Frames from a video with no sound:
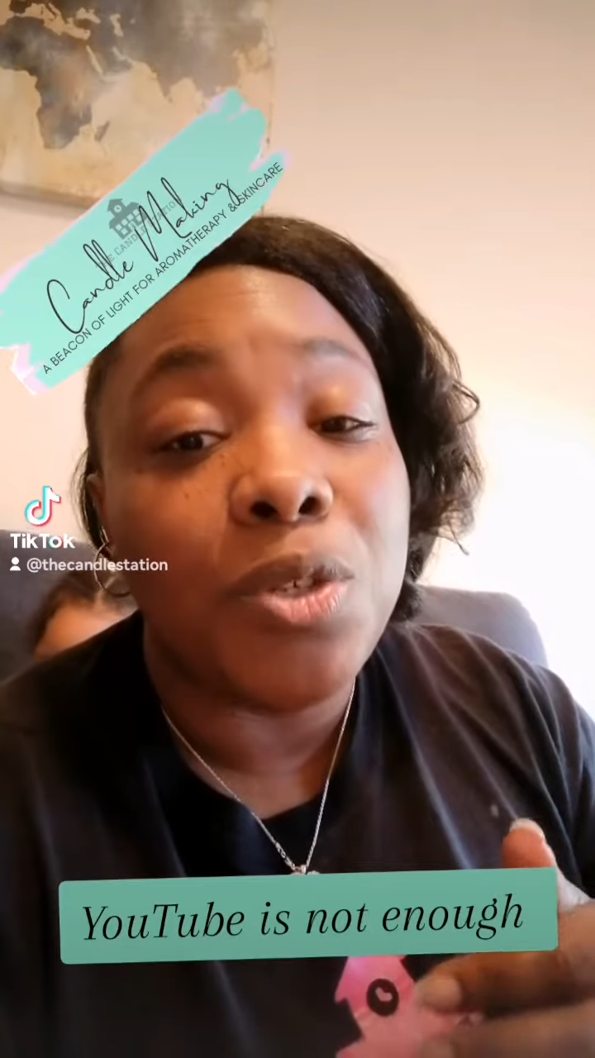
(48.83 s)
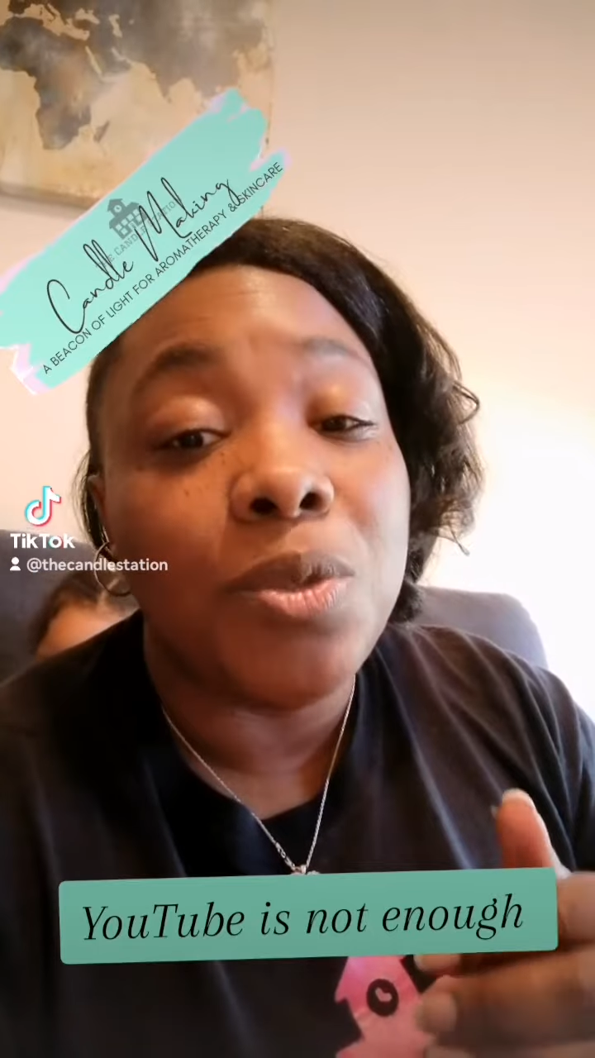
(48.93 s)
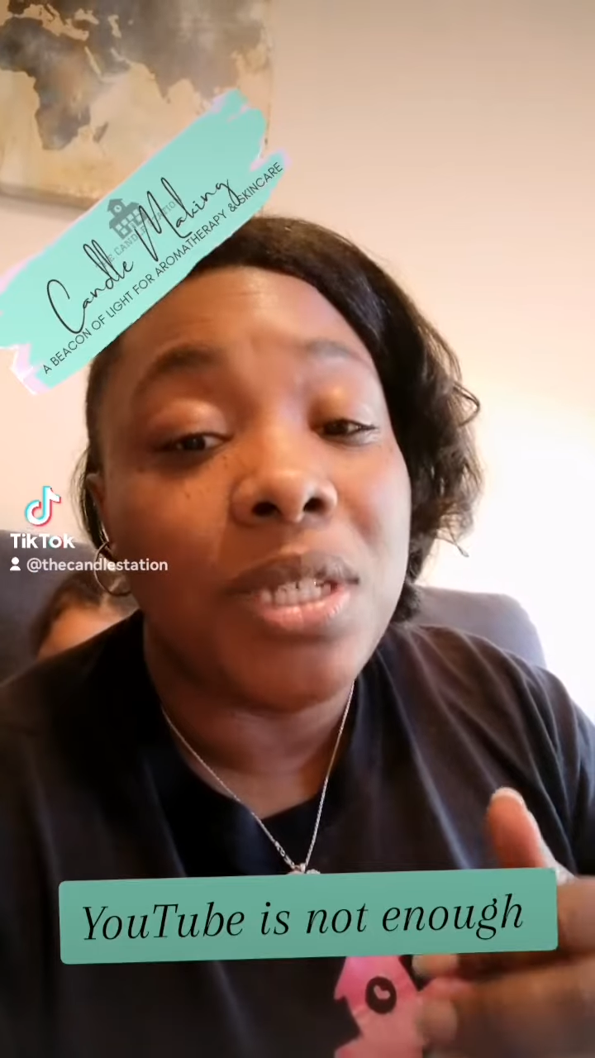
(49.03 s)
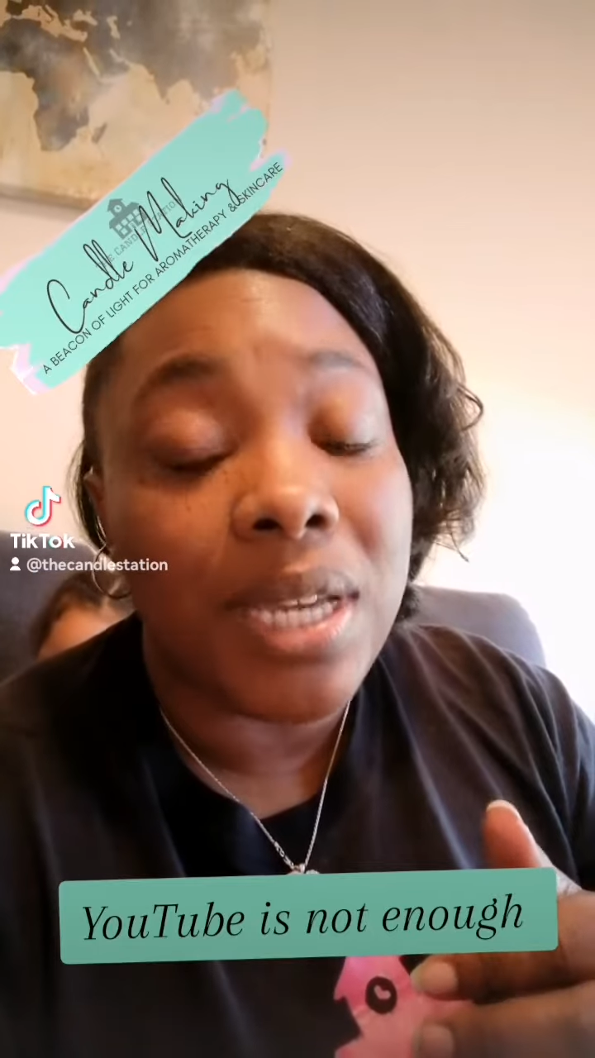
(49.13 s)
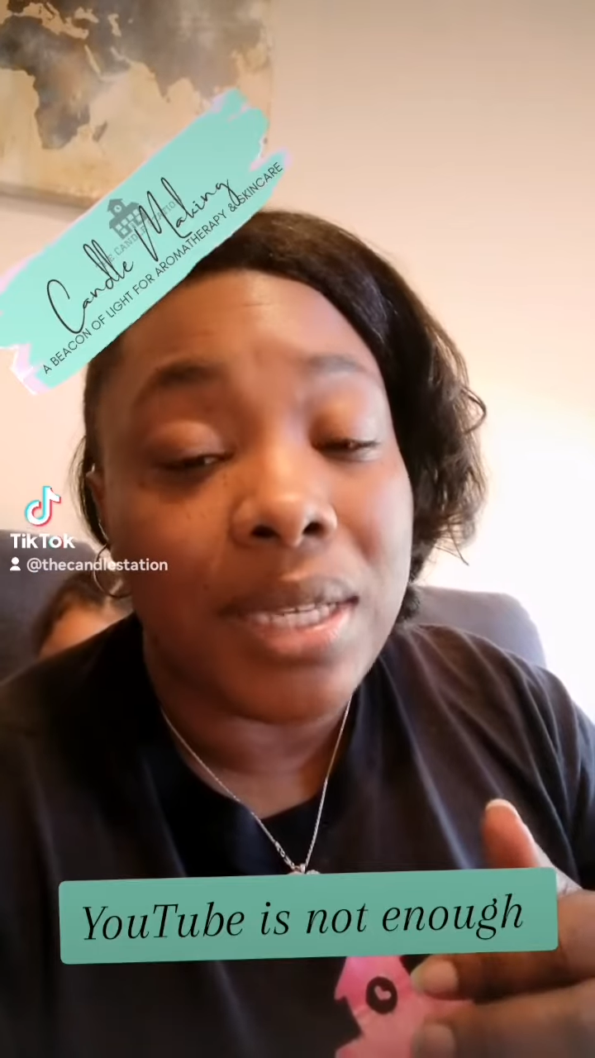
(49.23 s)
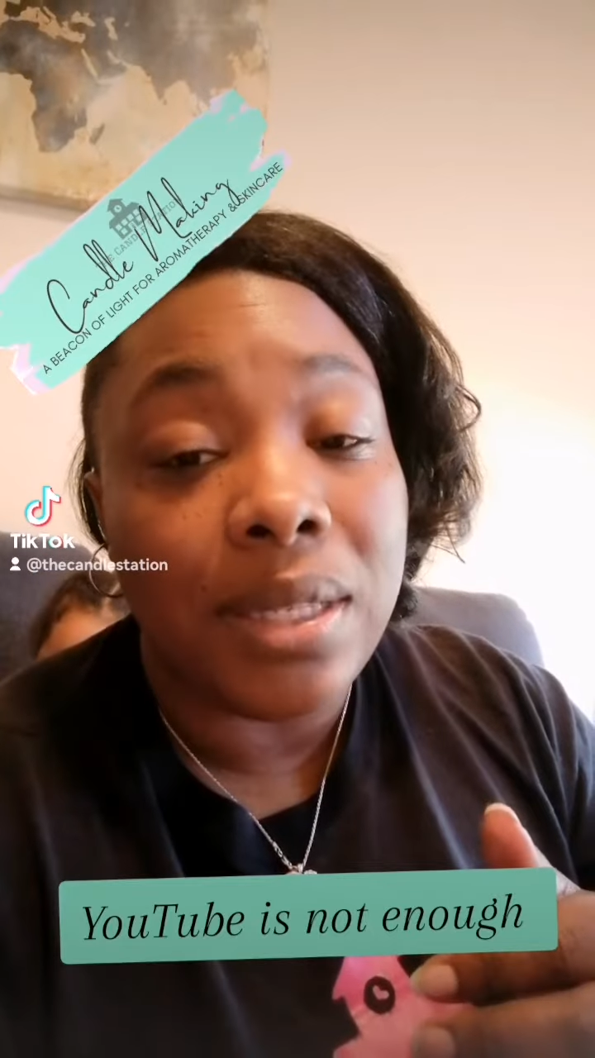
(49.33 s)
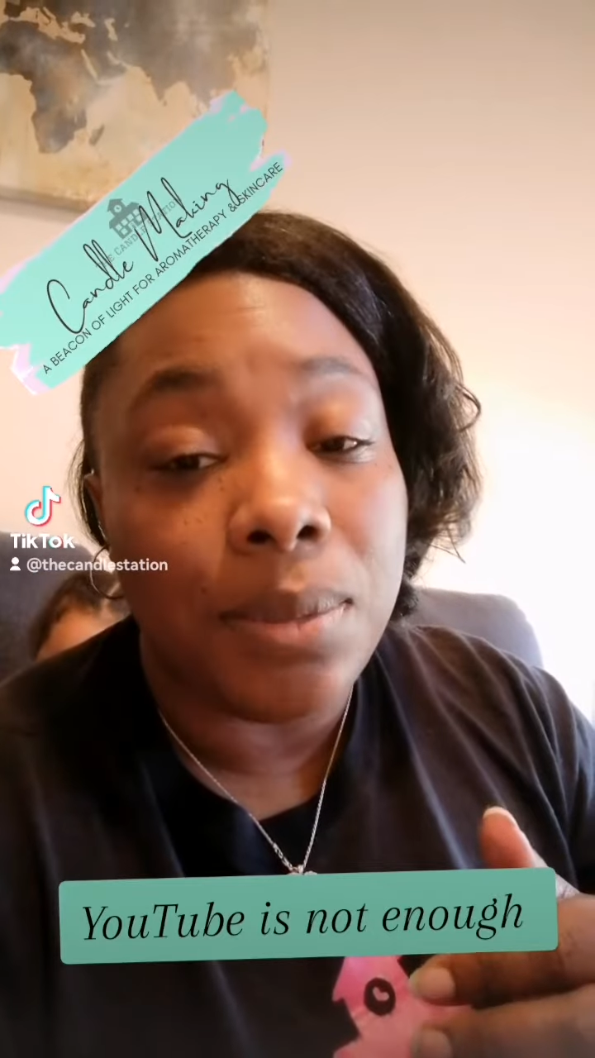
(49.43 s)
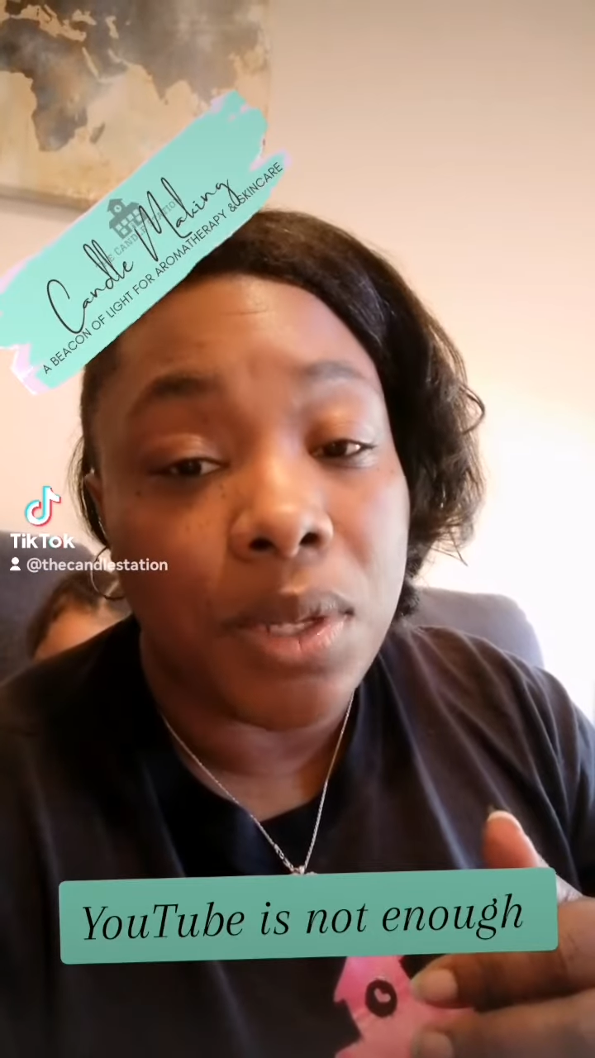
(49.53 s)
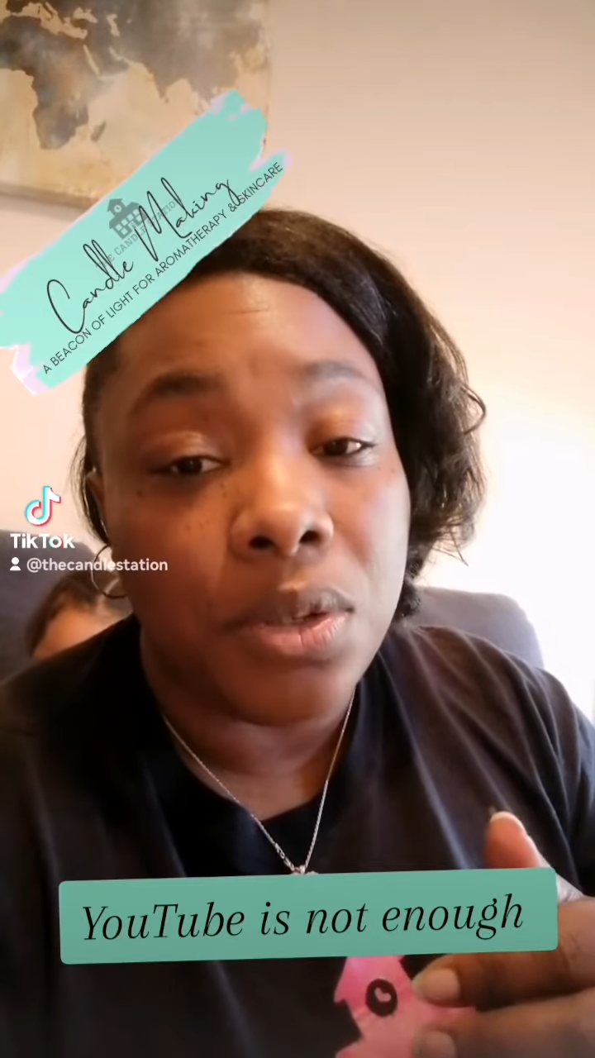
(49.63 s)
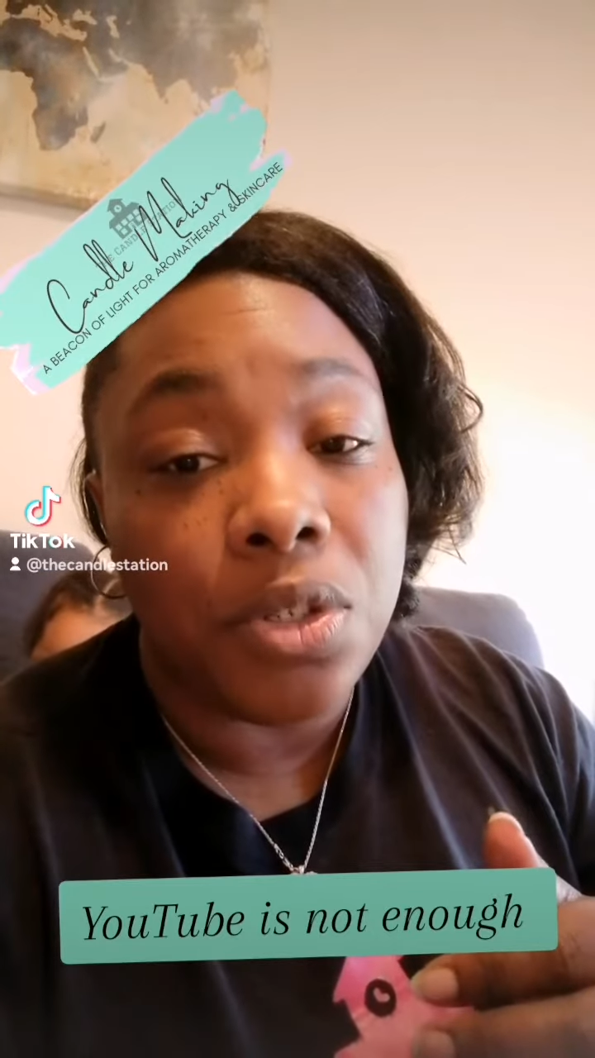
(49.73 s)
you look at
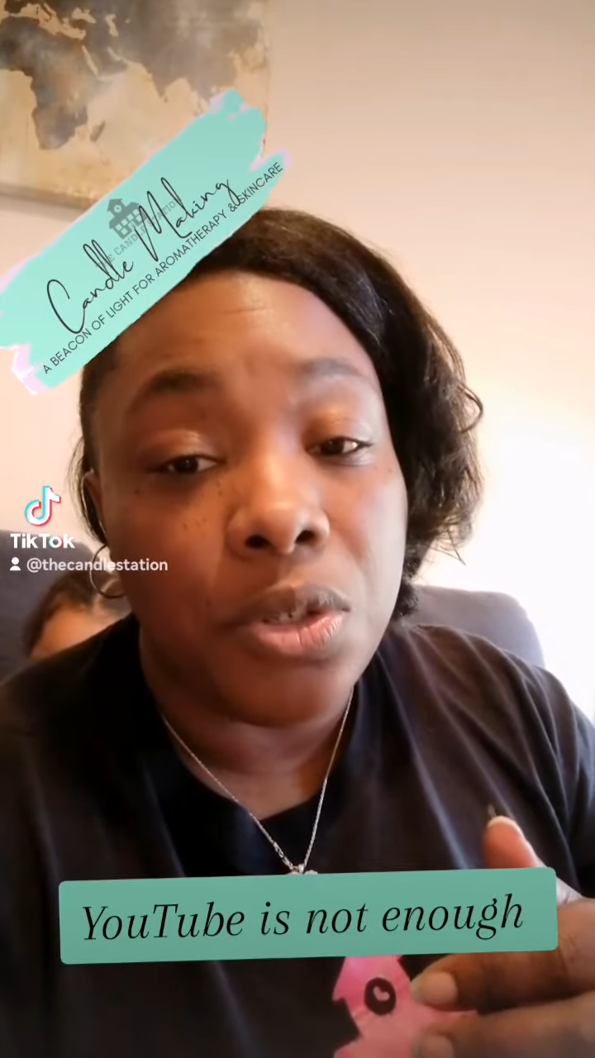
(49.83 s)
something on